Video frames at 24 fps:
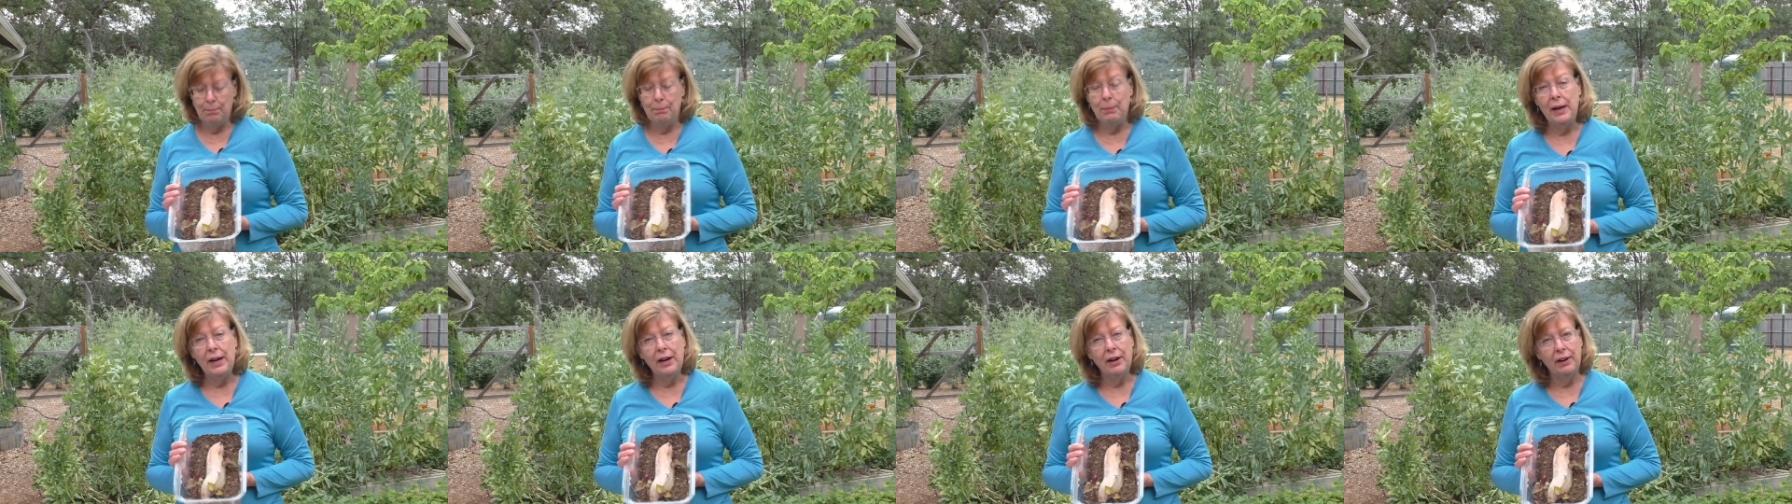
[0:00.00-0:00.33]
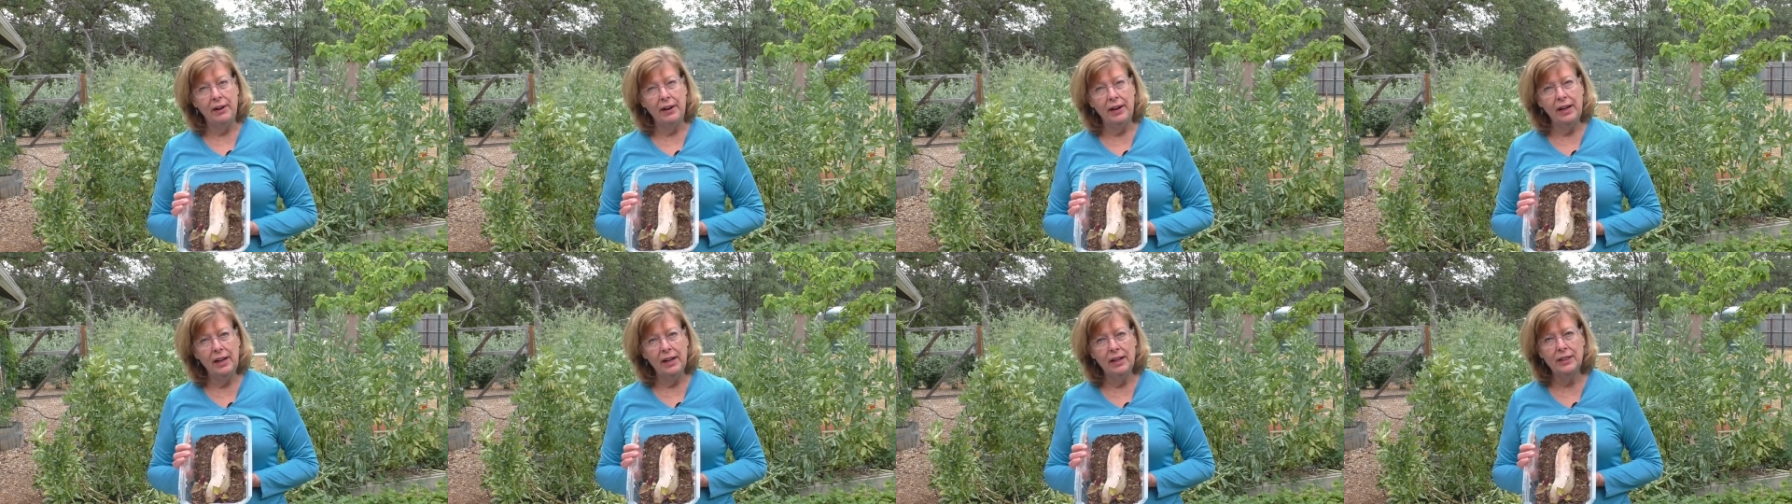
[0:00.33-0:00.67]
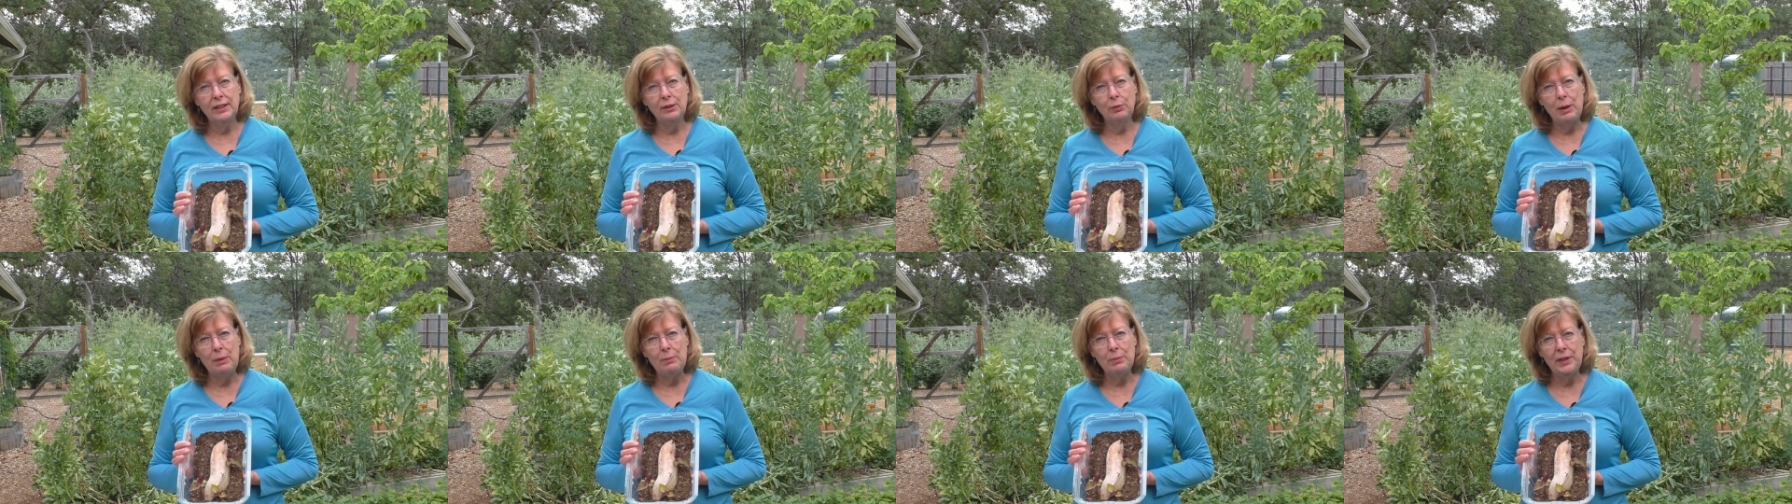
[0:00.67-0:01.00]
bury a
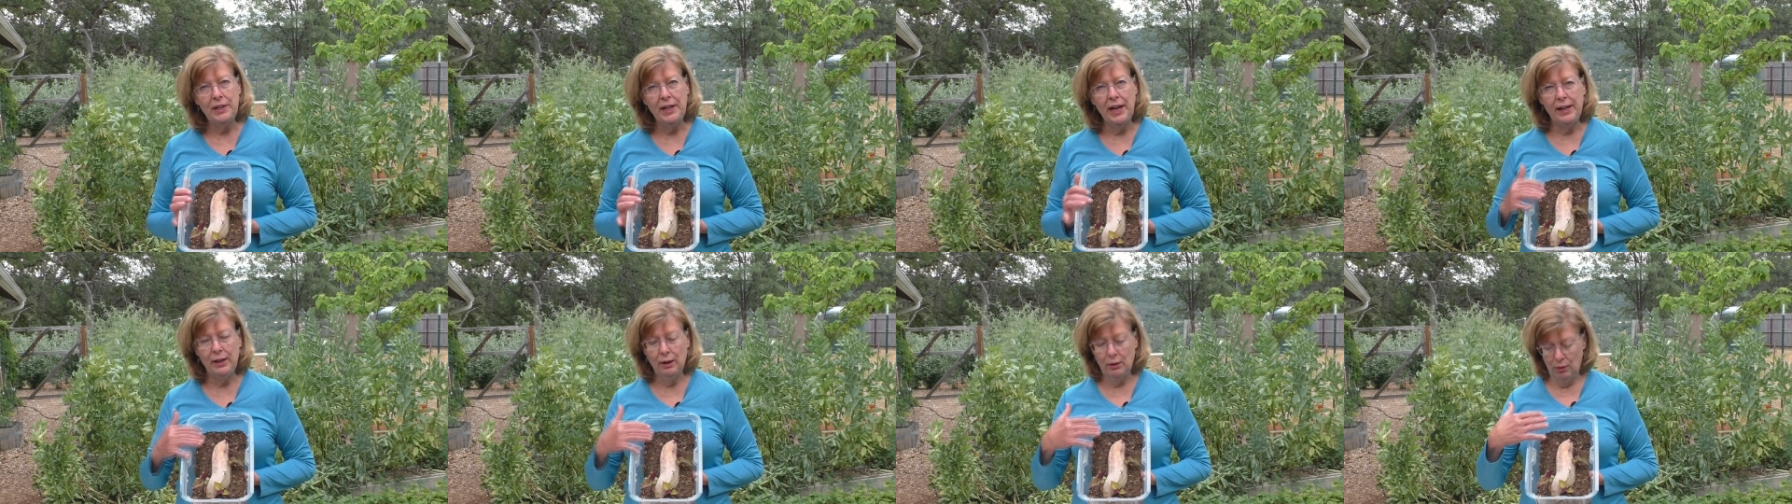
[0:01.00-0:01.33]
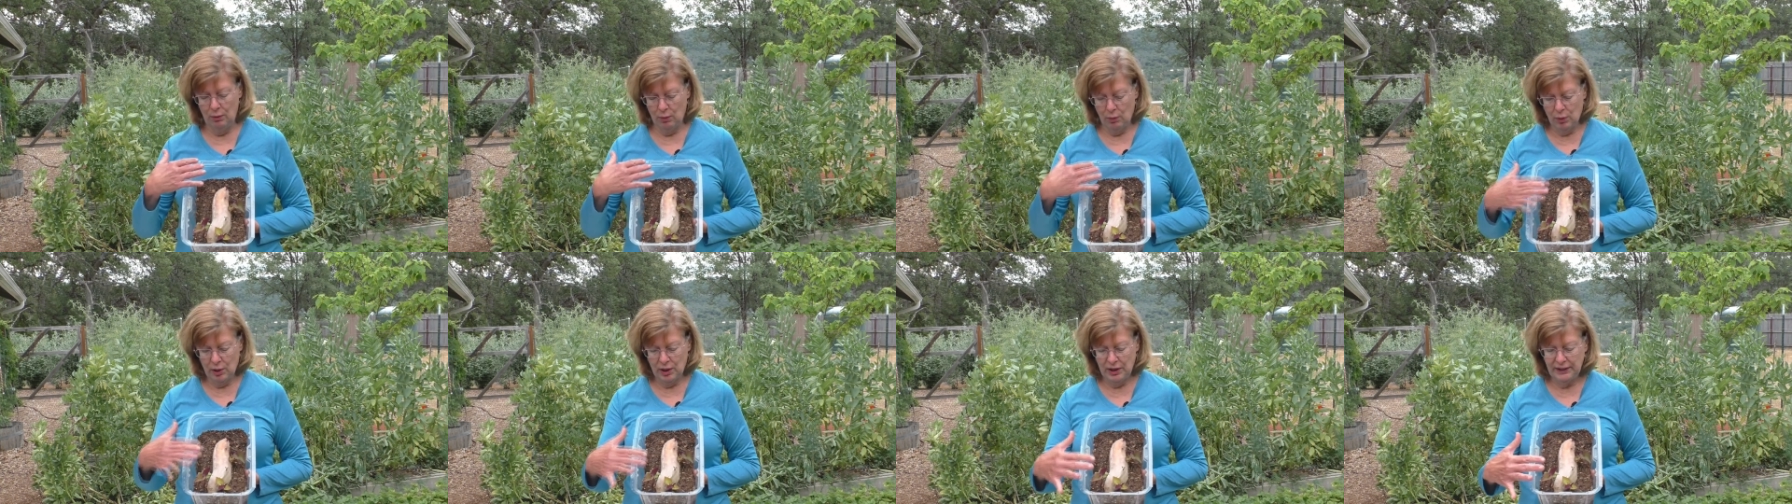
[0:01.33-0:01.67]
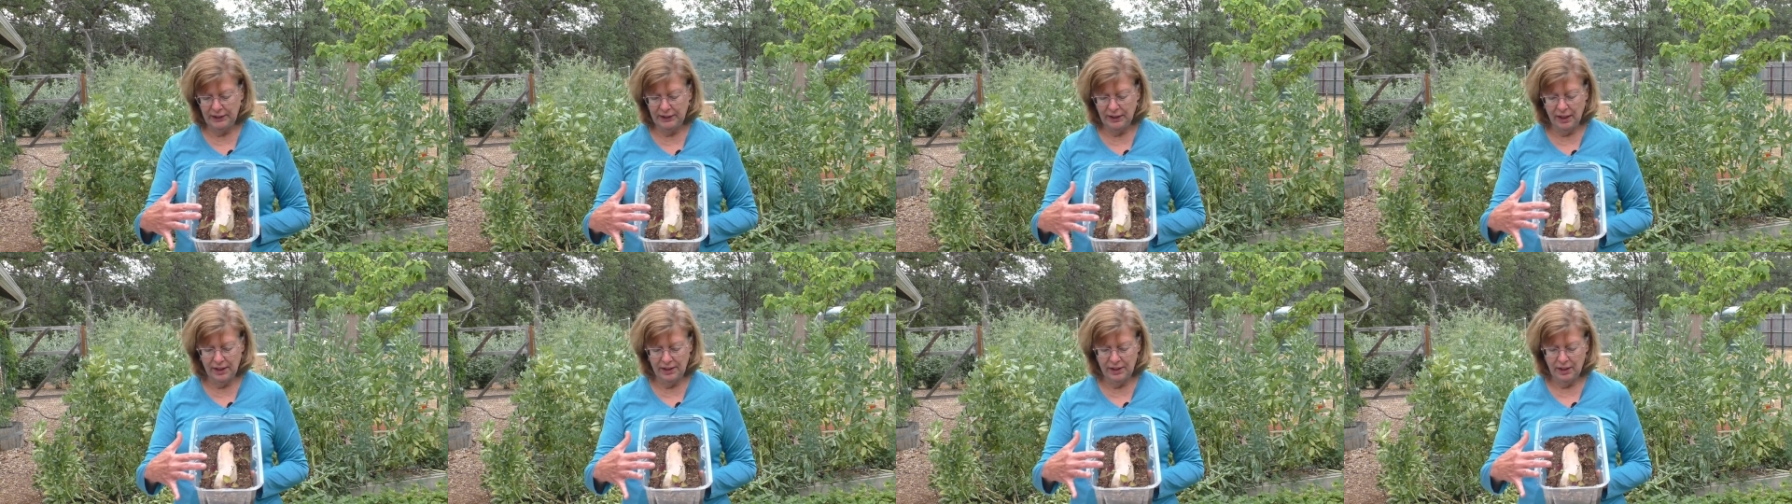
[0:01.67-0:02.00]
sweet potato
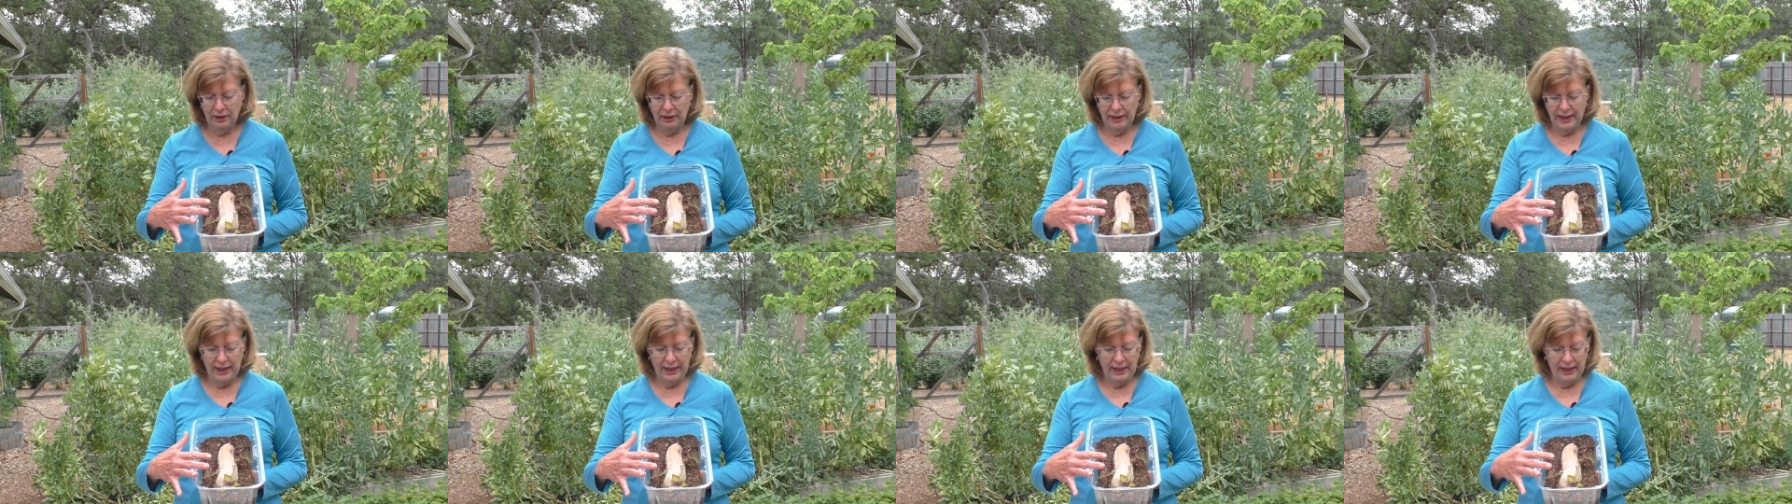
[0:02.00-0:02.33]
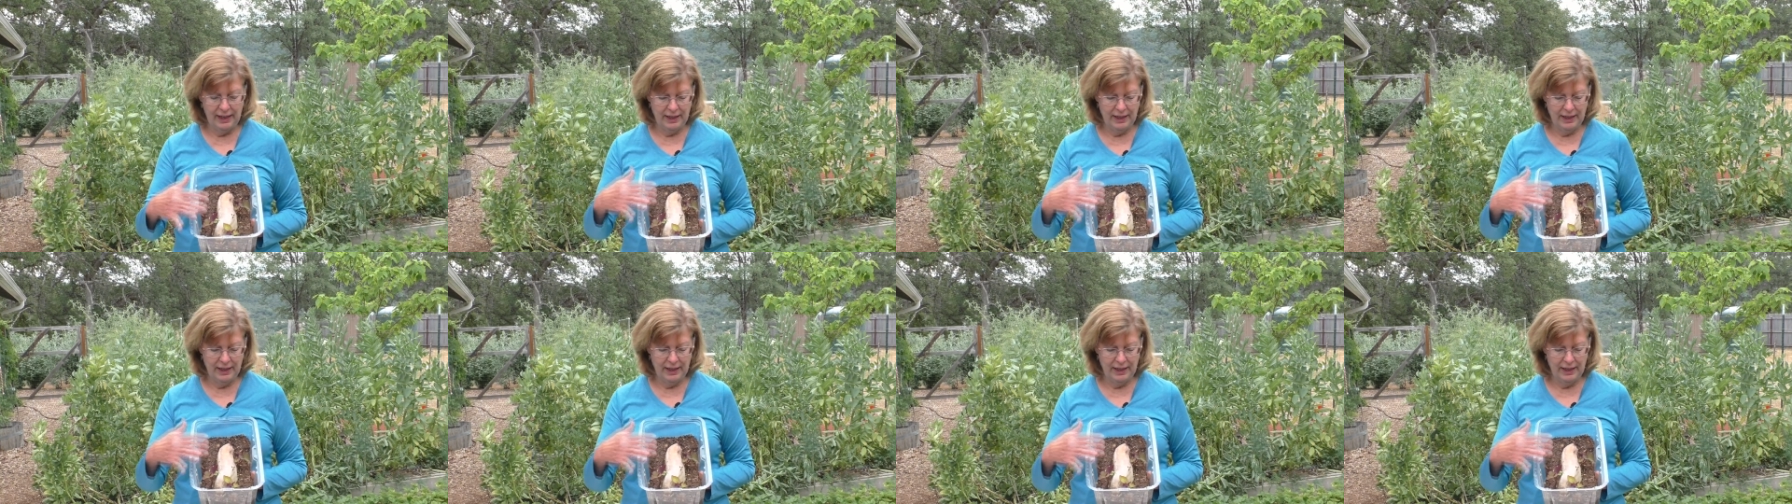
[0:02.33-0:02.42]
horizontally